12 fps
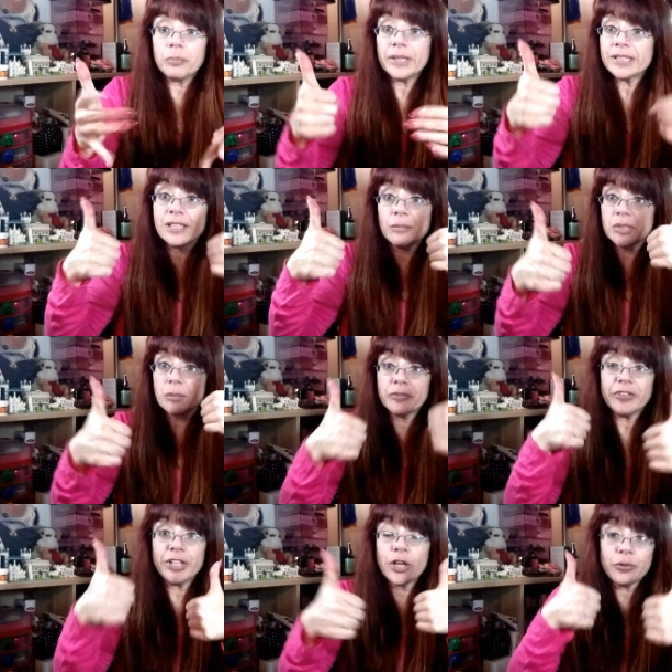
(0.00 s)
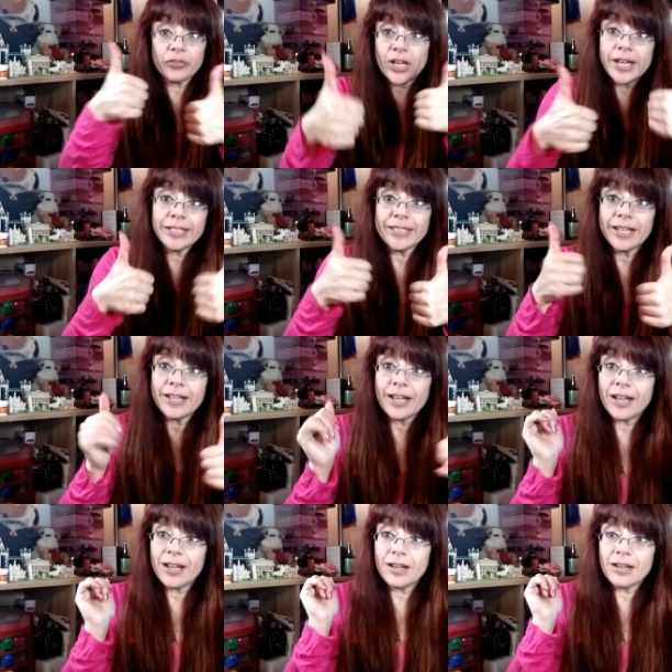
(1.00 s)
Please thumbs up the video if you liked it.
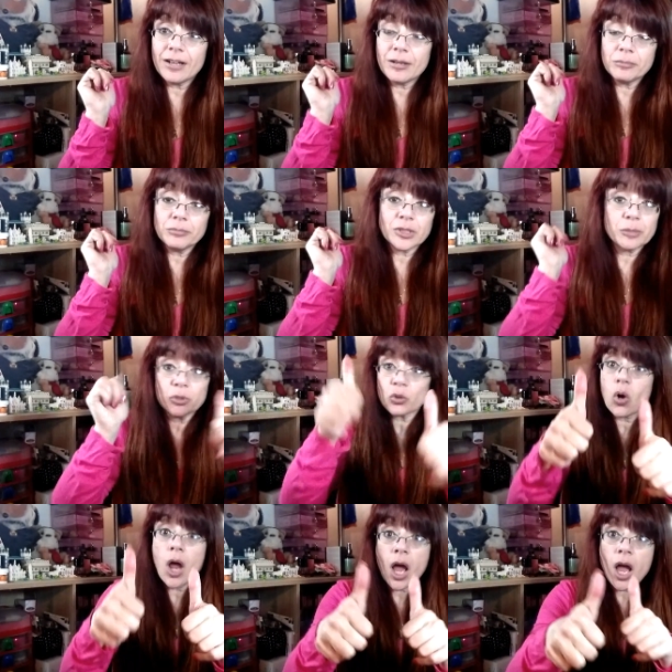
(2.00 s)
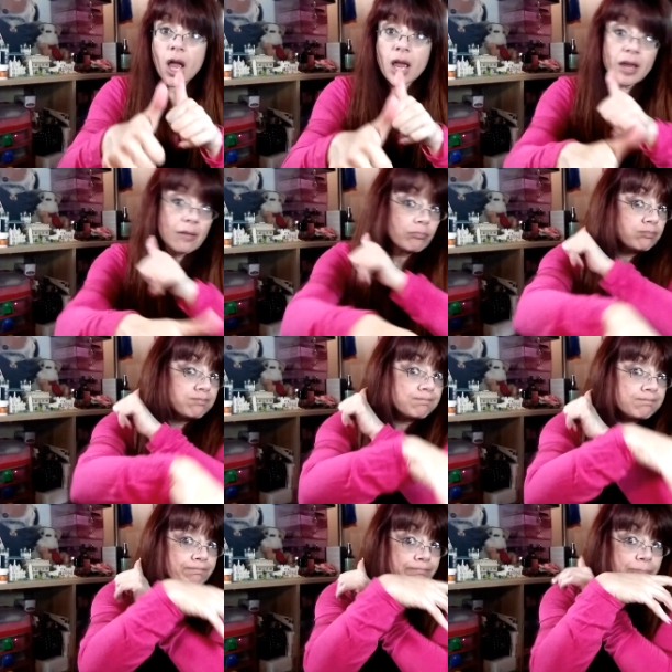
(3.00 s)
Subscribe.
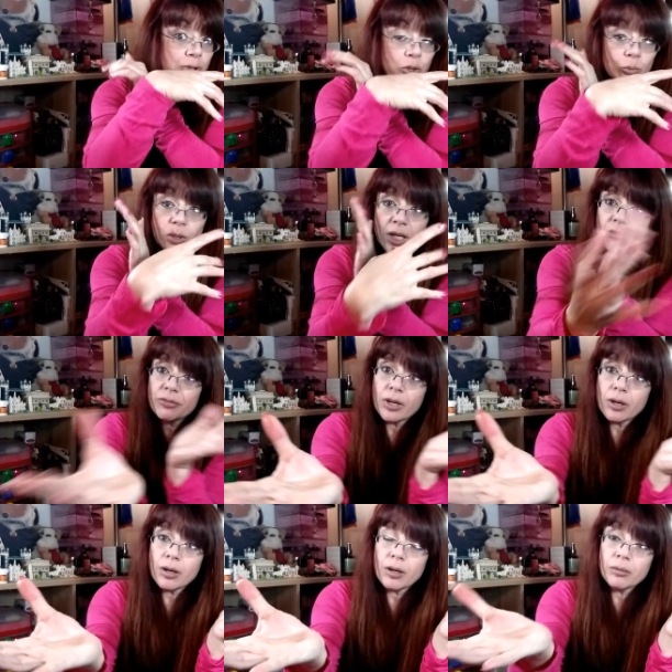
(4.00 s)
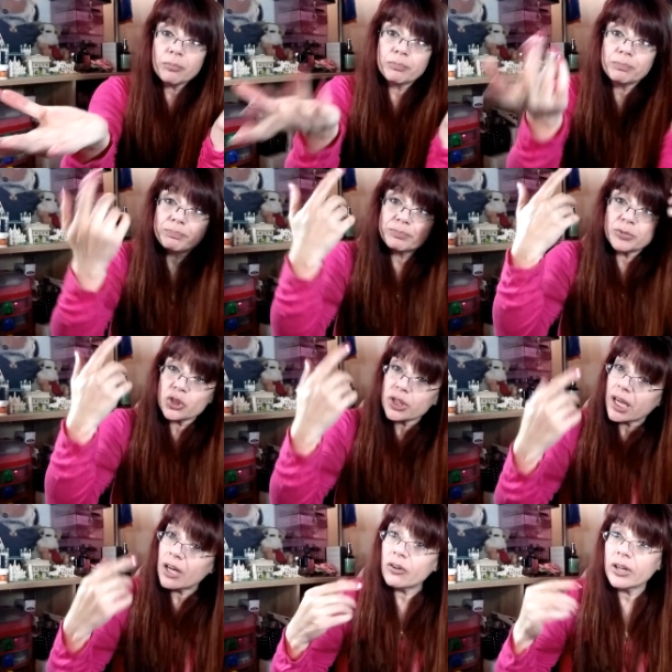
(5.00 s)
Do whatever.
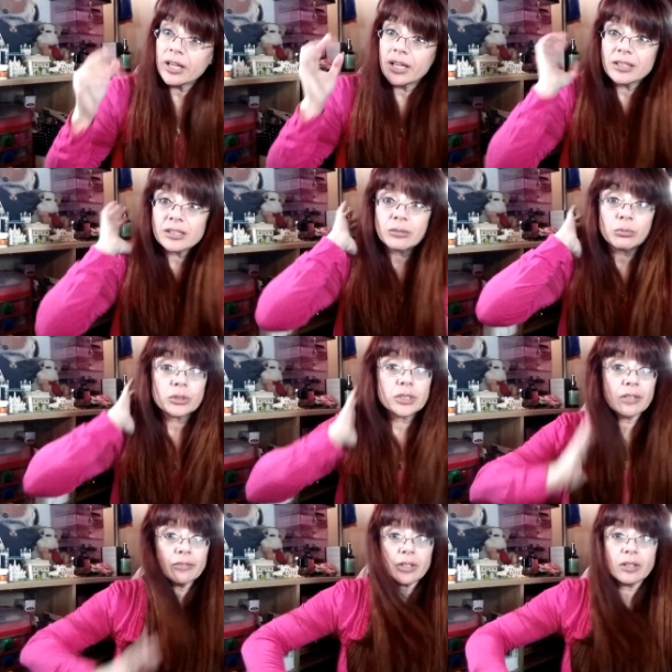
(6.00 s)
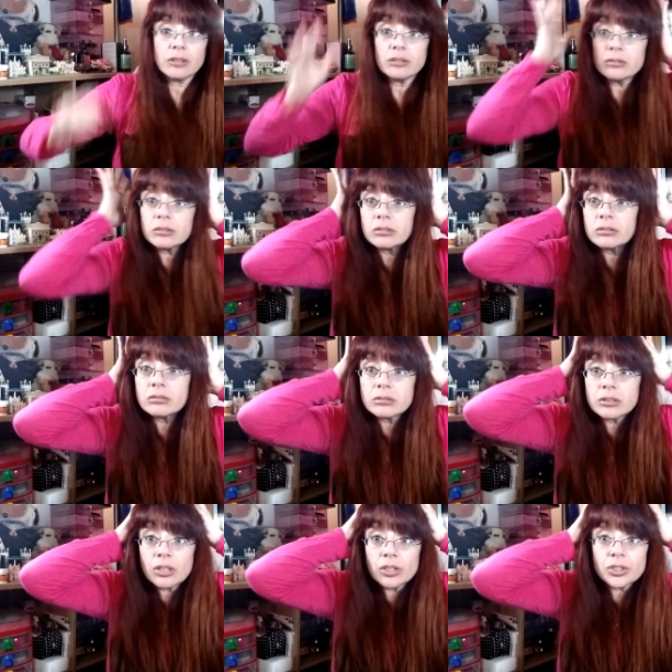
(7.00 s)
Share it. Whatever. Oh,
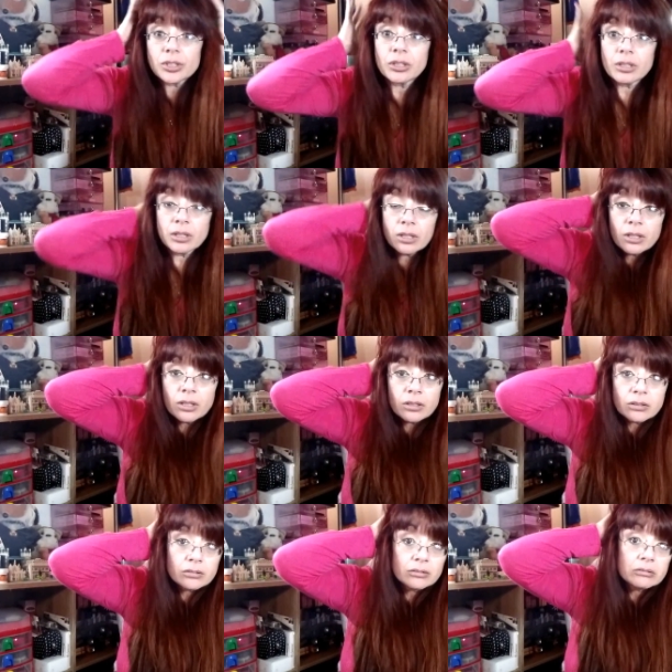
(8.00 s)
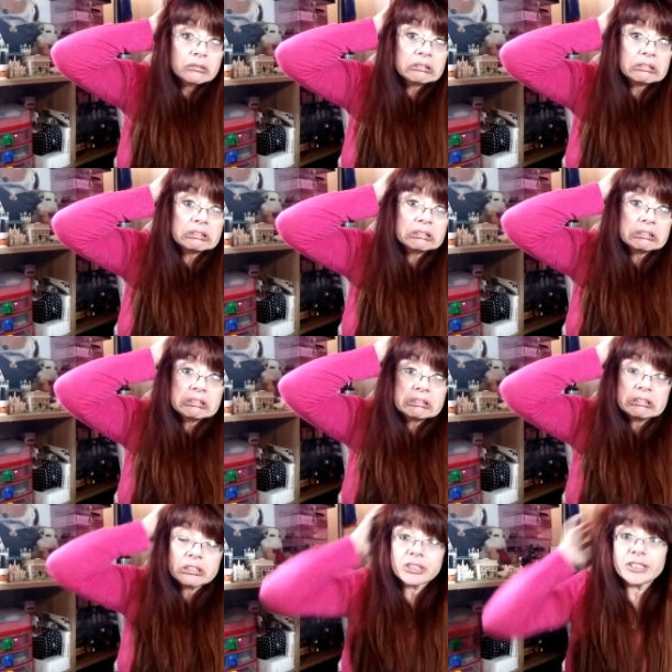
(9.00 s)

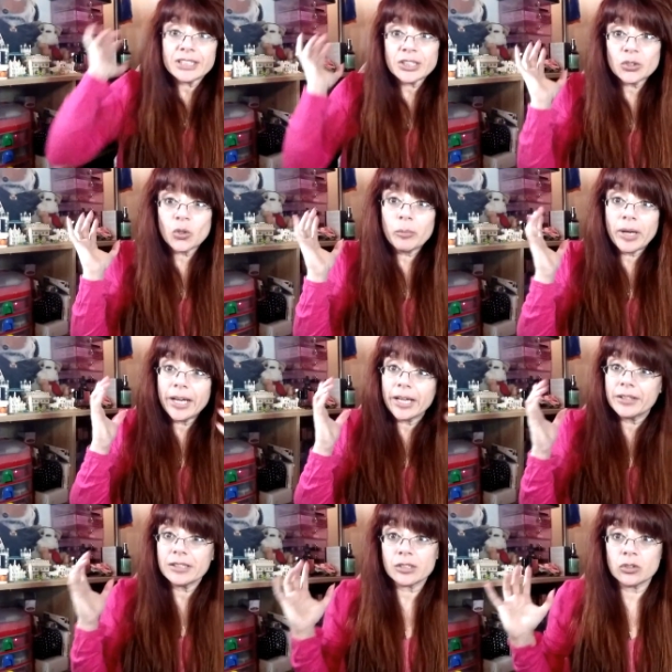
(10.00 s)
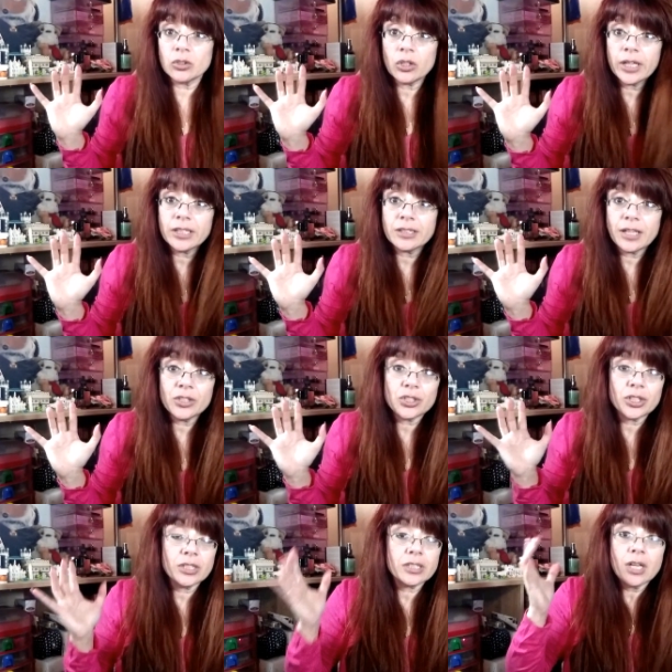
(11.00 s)
gosh. This is all my hair. This is not
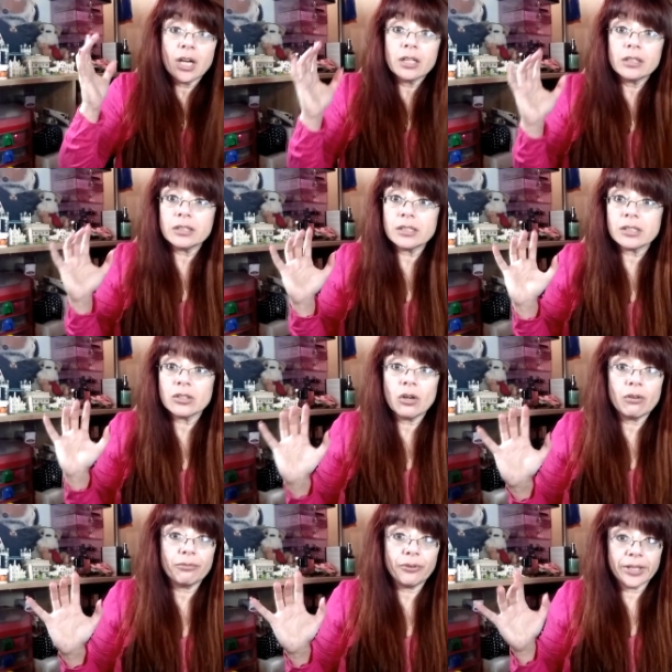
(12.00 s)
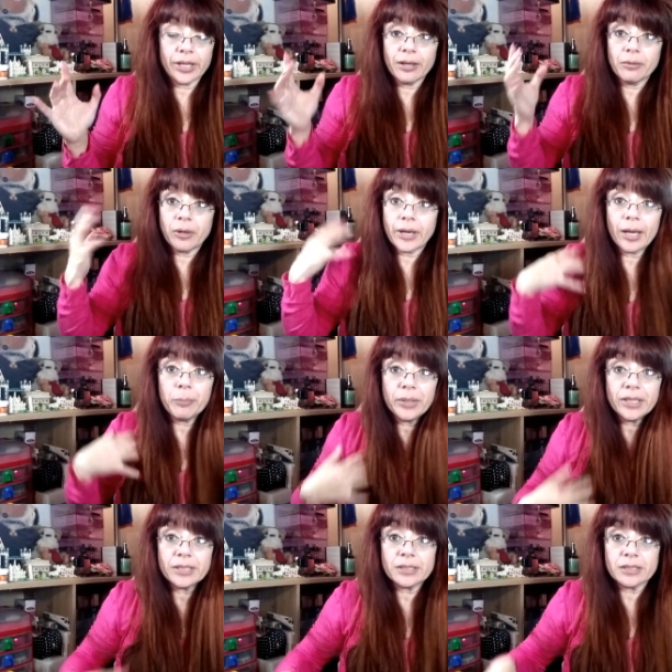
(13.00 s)
extensions. This is not freaking hair
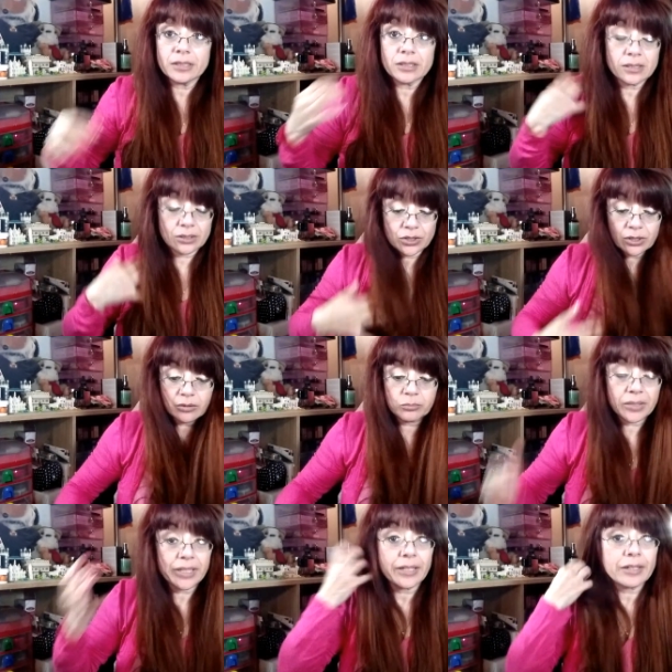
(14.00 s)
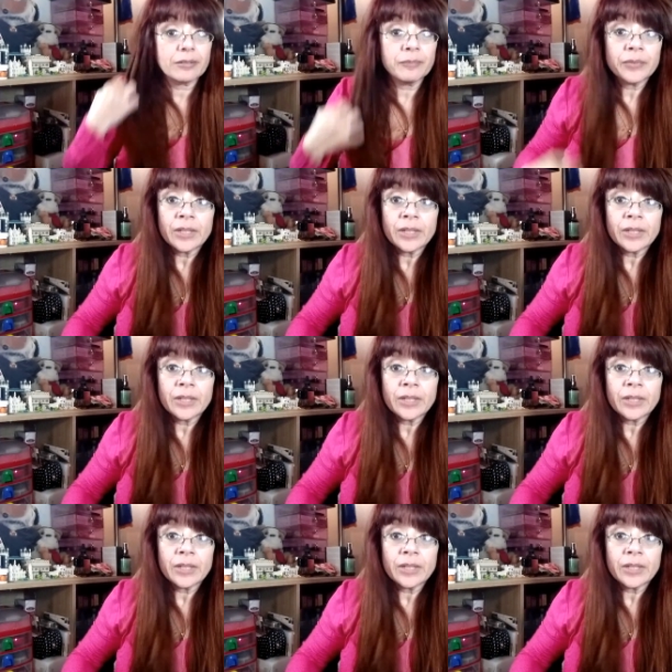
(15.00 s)
pieces. This is just my hair.